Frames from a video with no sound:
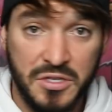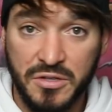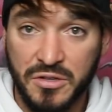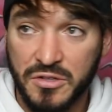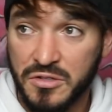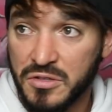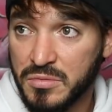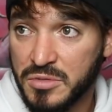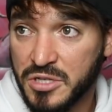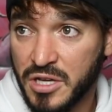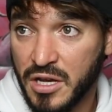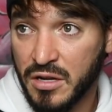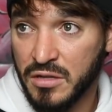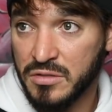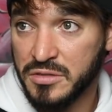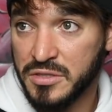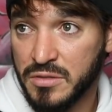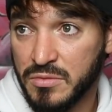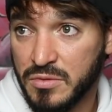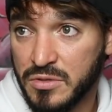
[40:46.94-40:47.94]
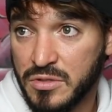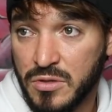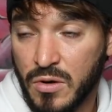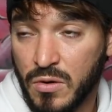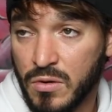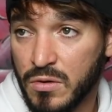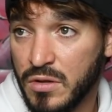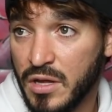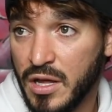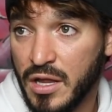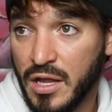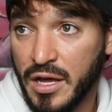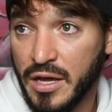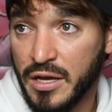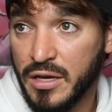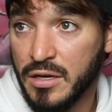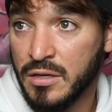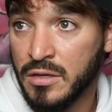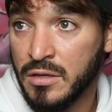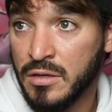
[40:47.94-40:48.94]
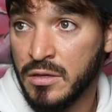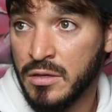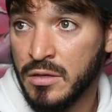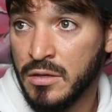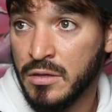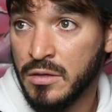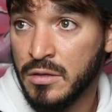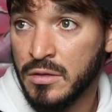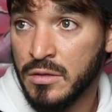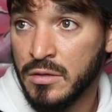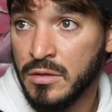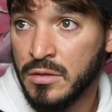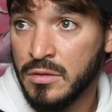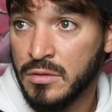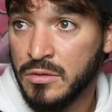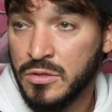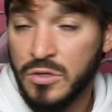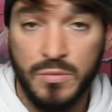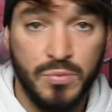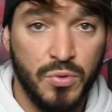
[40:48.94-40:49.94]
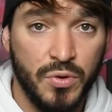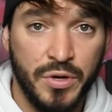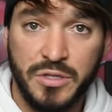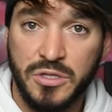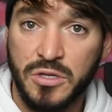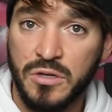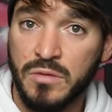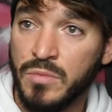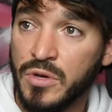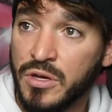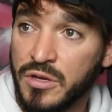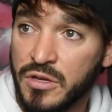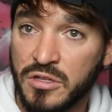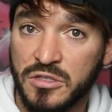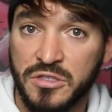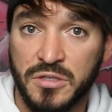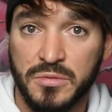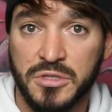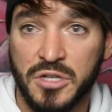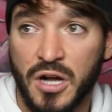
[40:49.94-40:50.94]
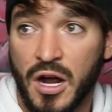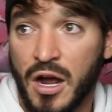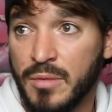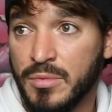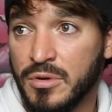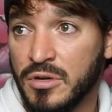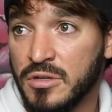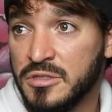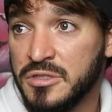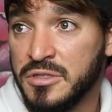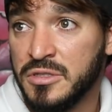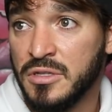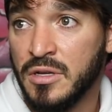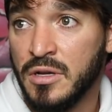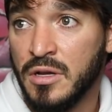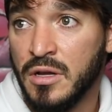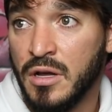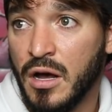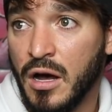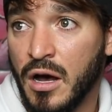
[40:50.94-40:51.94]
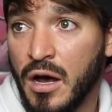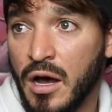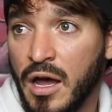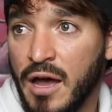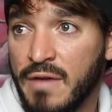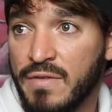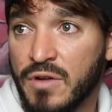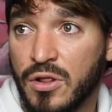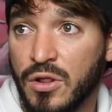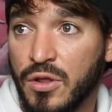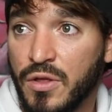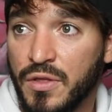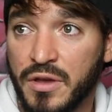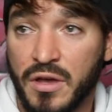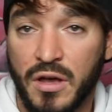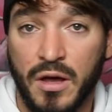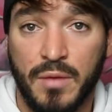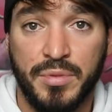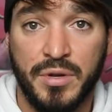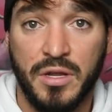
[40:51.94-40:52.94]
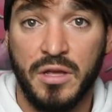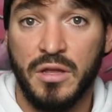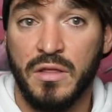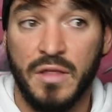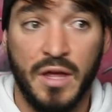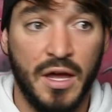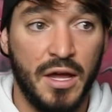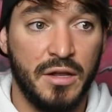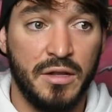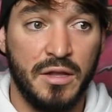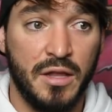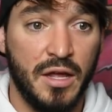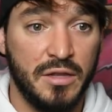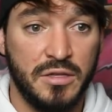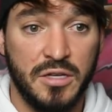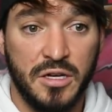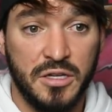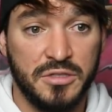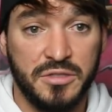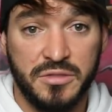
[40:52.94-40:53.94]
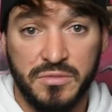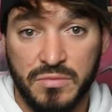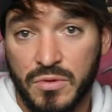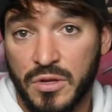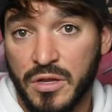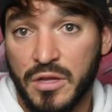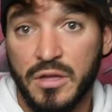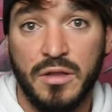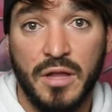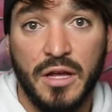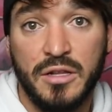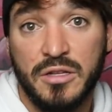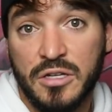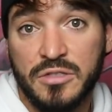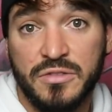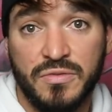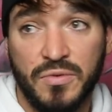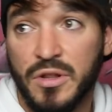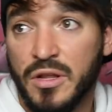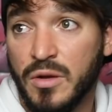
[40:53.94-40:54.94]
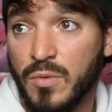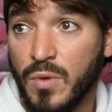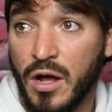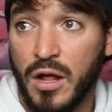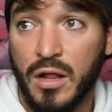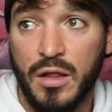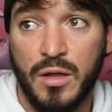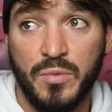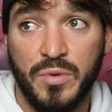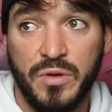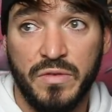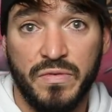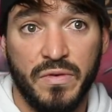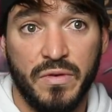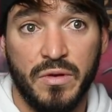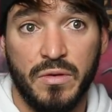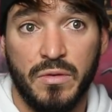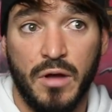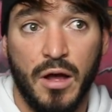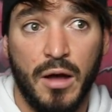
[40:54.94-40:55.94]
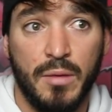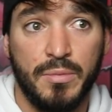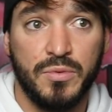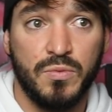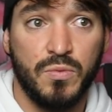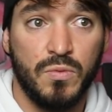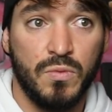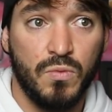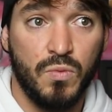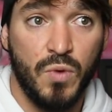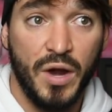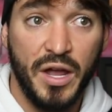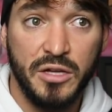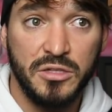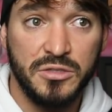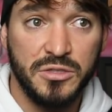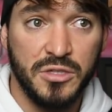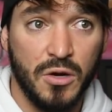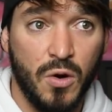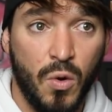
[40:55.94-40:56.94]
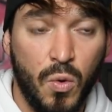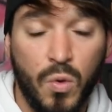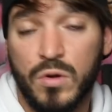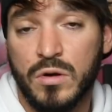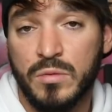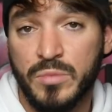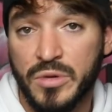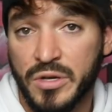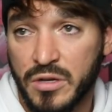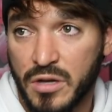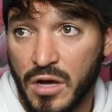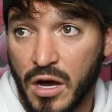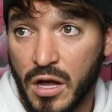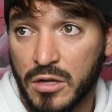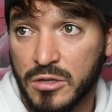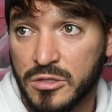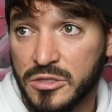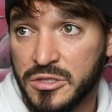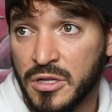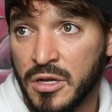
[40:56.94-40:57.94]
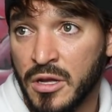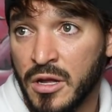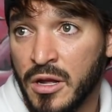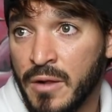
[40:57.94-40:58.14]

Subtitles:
2 YouTube channels that would total at like 2.2 million subscribers. I have a clothing company that does really well, and we've helped raise $250,000.